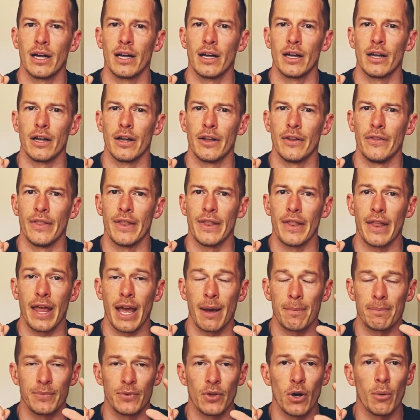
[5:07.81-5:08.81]
an
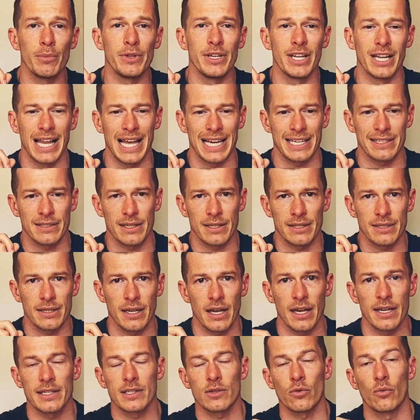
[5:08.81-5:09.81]
abdominal
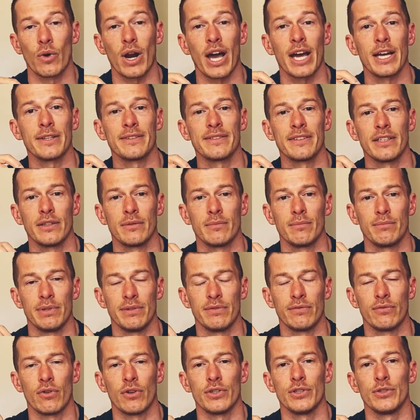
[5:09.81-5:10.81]
exercise right
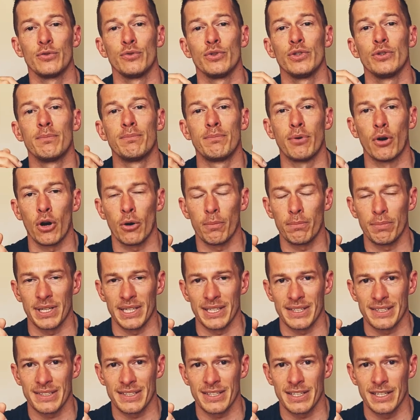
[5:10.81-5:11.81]
before you do your
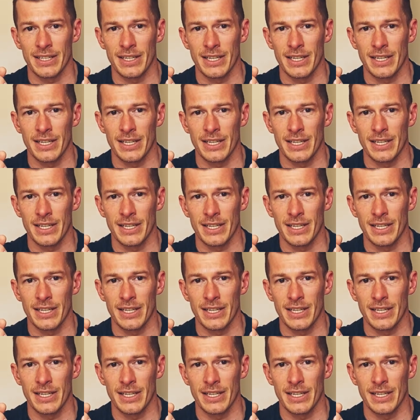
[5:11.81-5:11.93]
burpees,